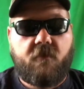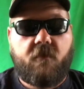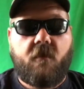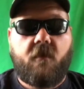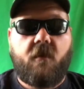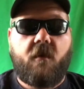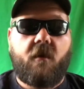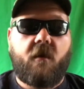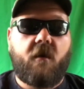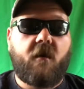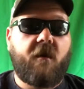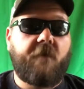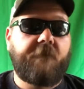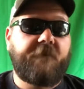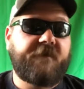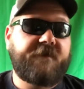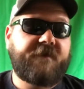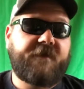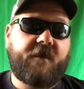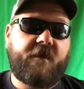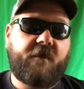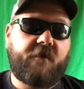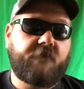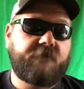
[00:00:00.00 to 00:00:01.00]

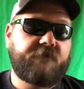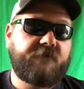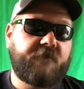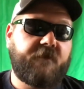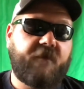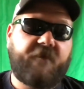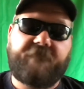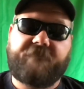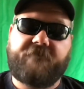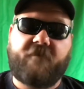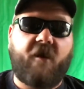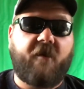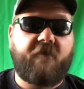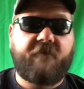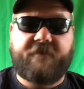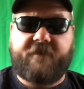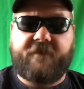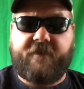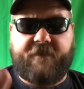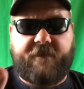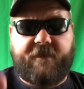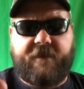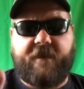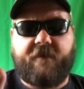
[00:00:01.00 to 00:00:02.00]
But yeah, if y'all
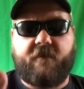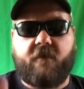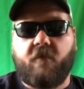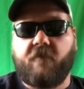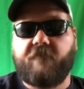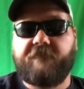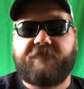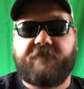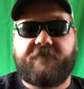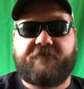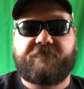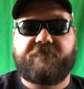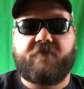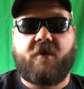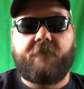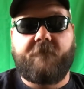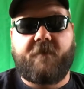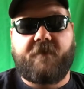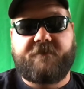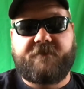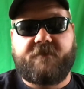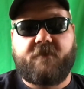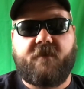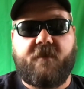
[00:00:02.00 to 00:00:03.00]
can get goldfish, try them
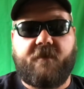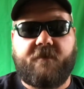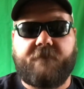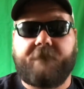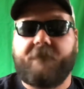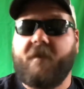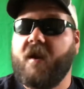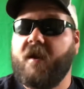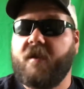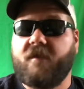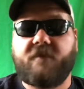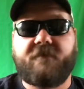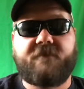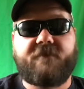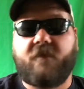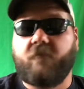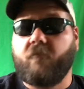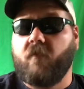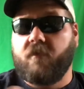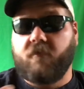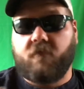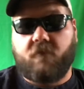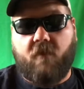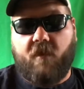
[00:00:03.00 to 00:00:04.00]
out in your area. In my area, they
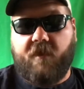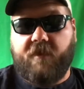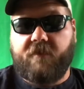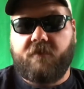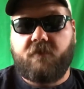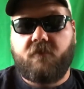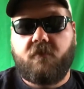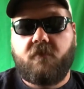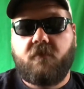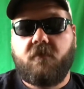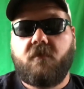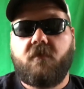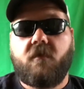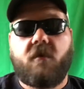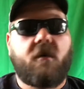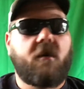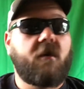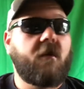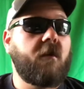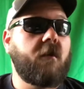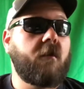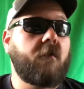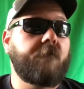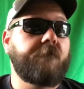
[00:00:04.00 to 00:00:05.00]
work great.
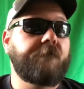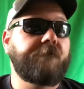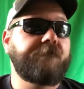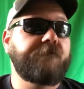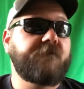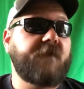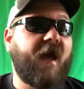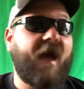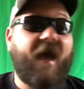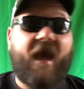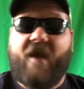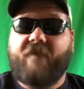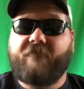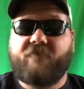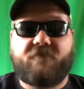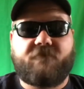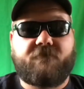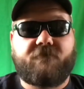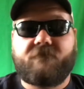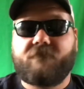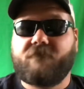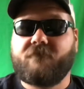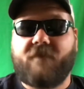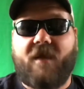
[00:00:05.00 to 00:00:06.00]
I haven't
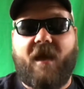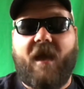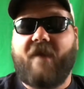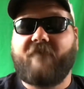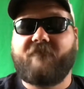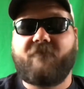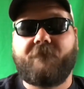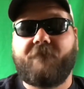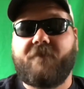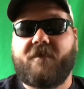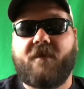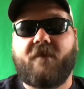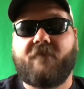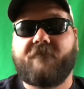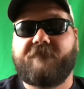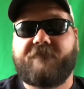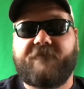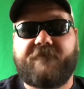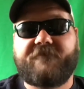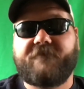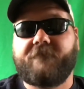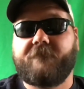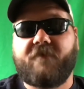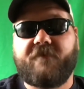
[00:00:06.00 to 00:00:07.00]
been out
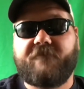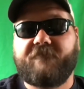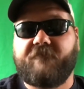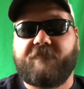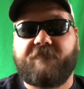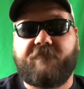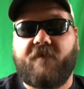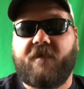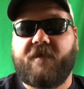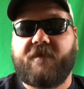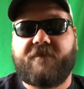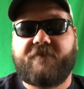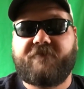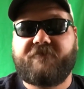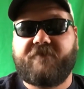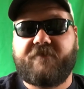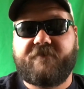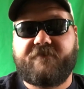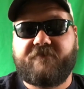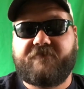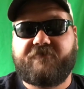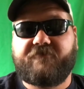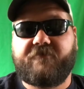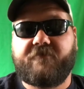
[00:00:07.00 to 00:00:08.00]
fishing much for flatheads
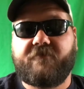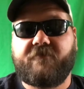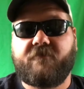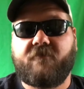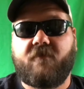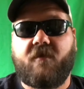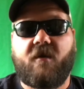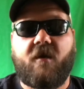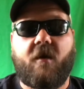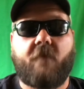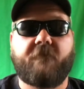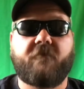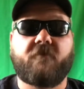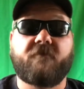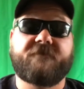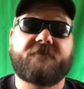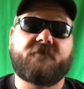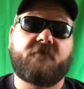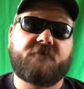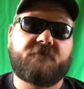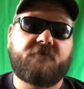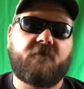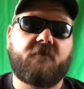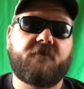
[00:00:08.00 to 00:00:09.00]
yet this year. I'm going to
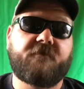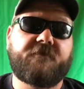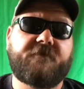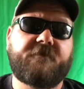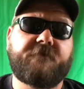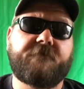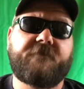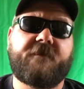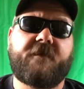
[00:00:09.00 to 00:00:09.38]
start targeting them